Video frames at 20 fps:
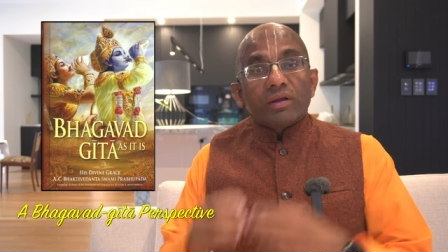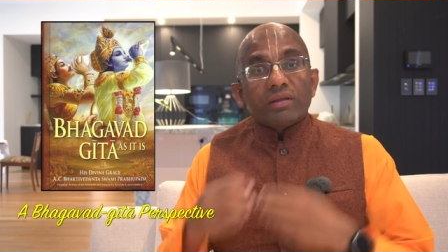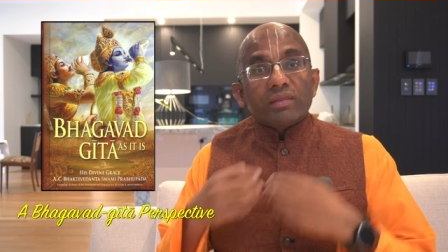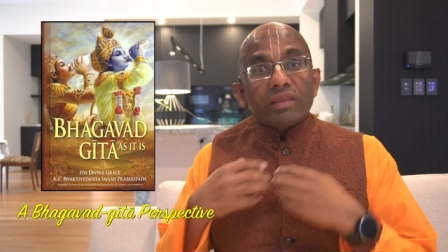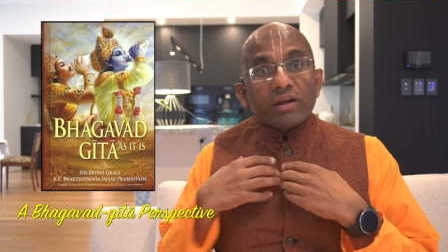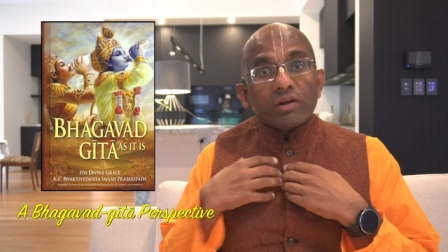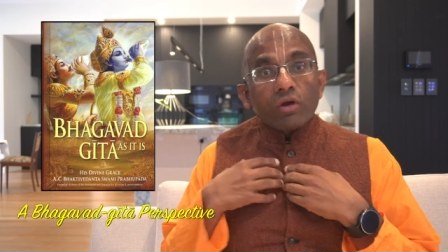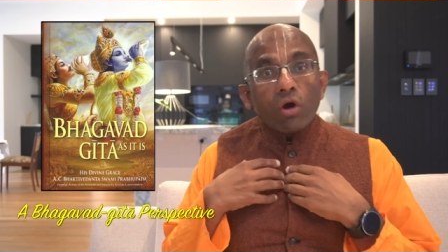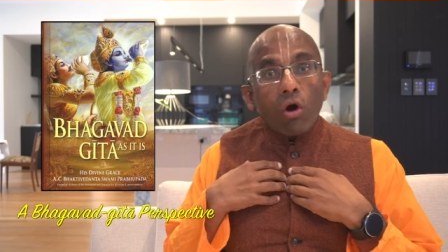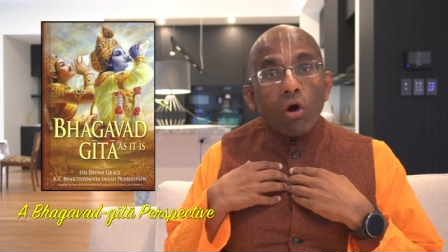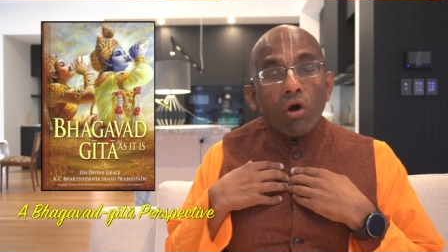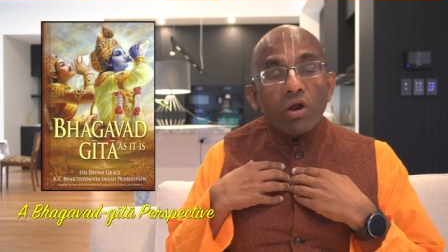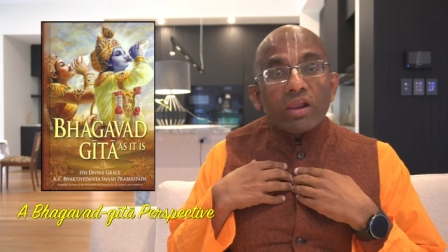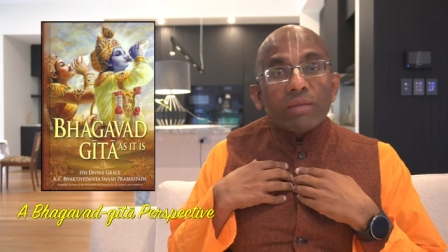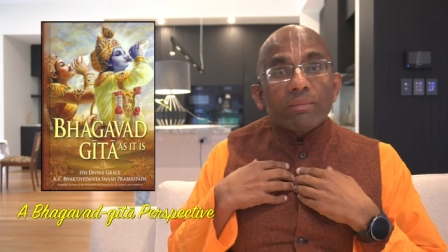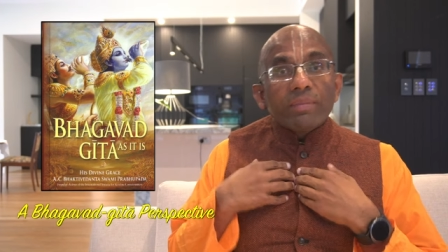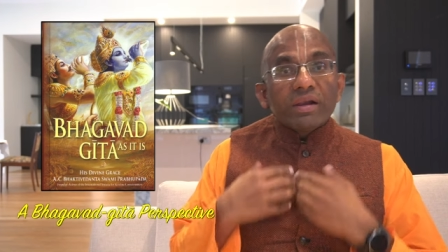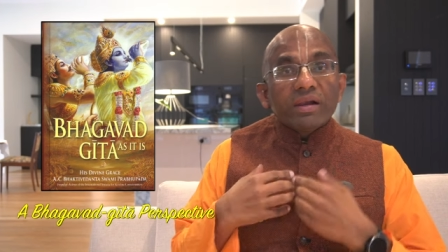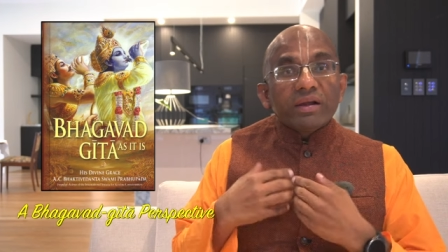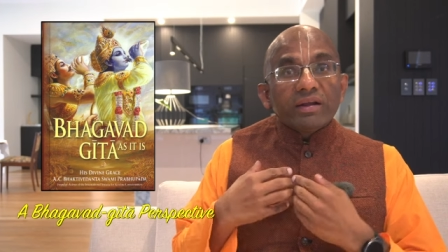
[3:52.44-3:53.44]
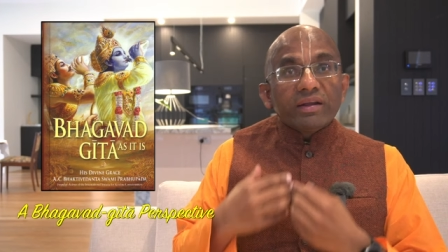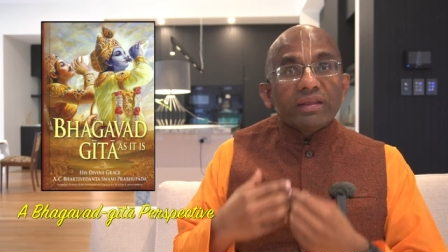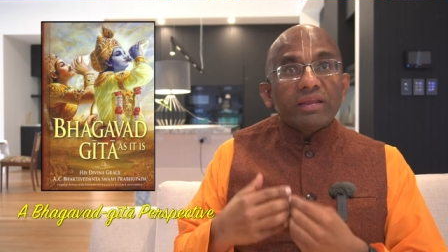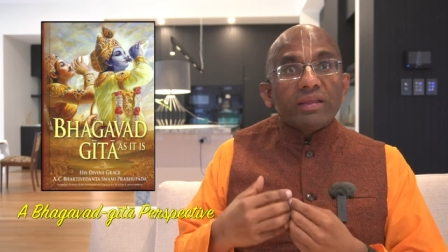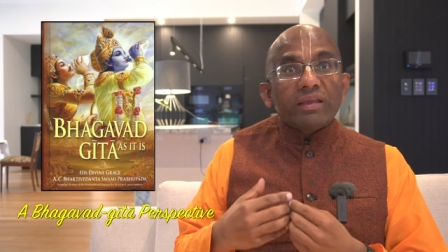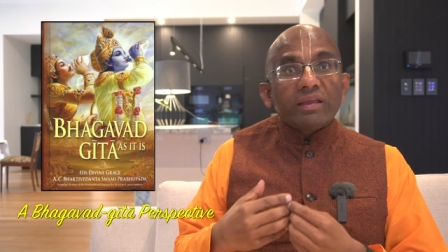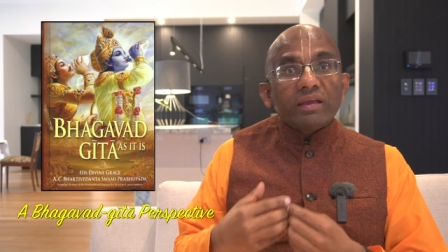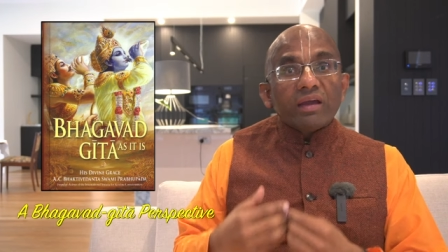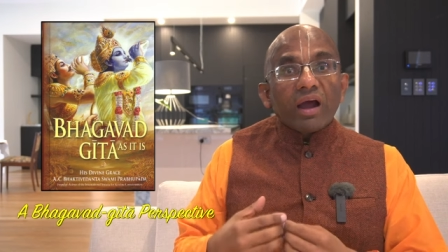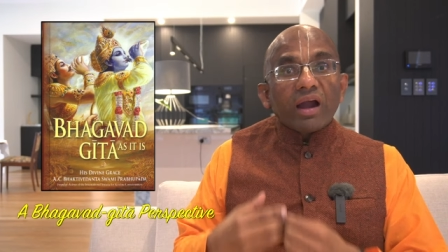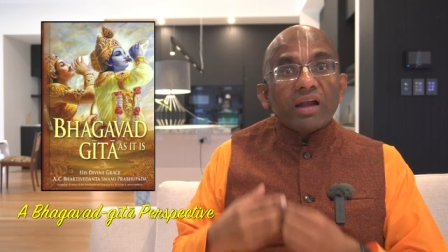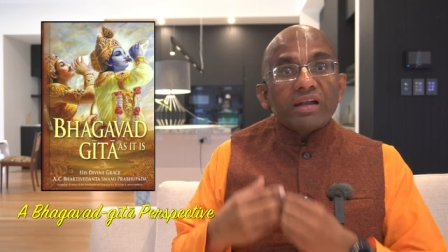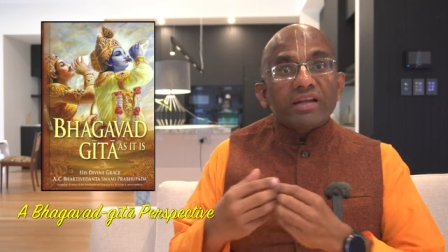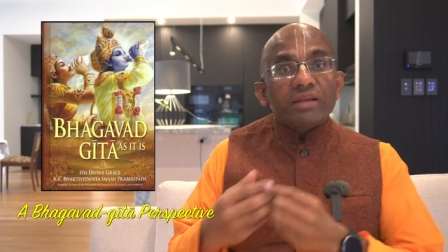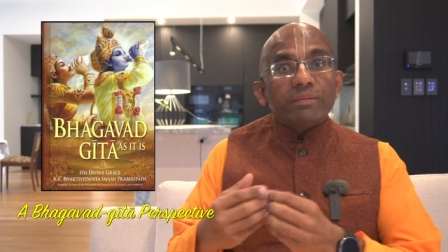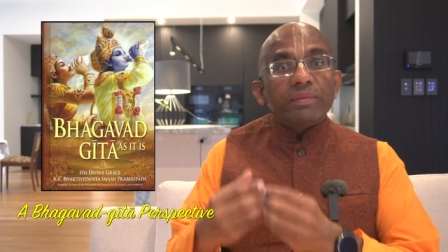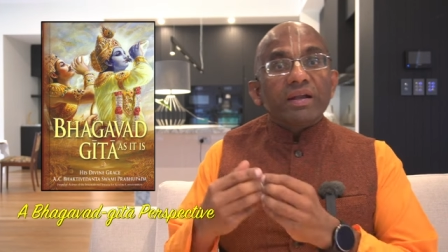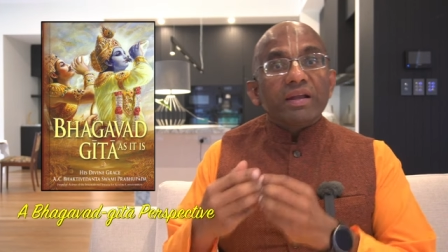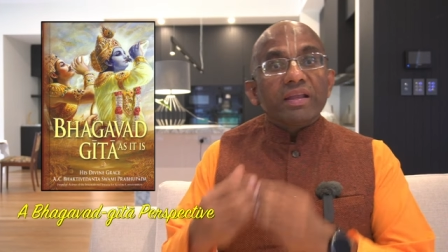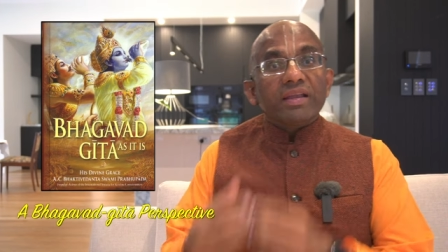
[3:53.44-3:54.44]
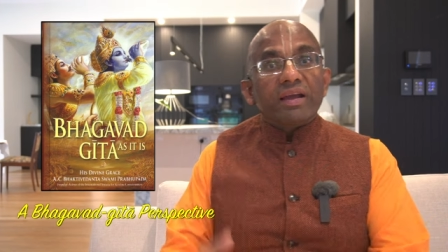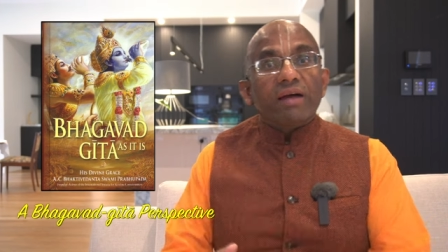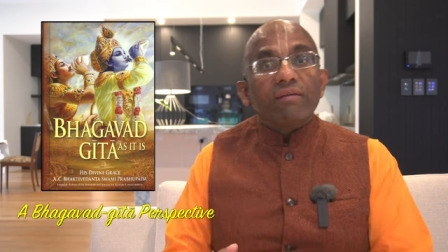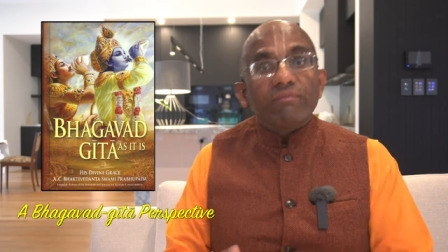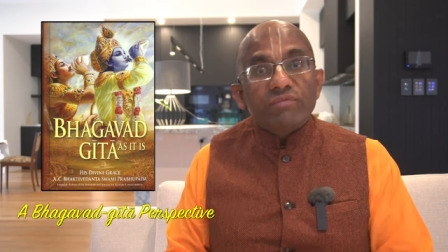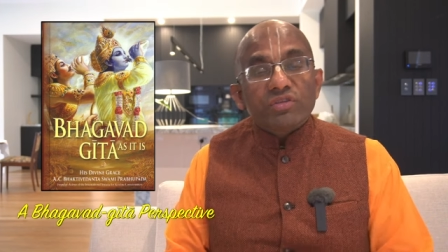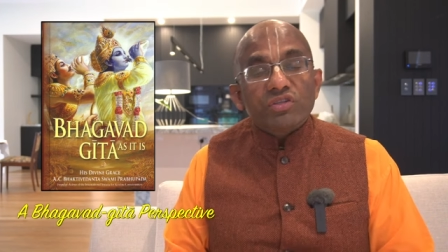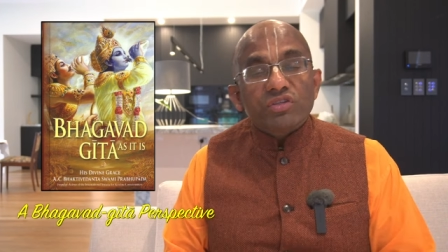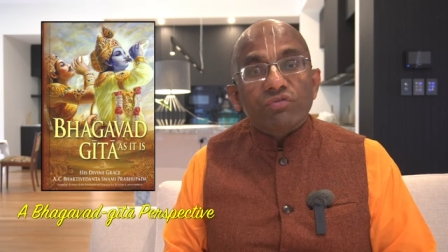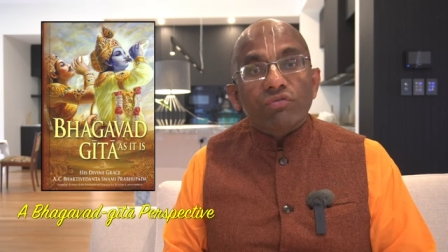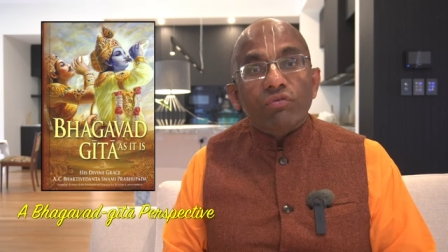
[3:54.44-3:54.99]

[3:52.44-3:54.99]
that all ability ultimately comes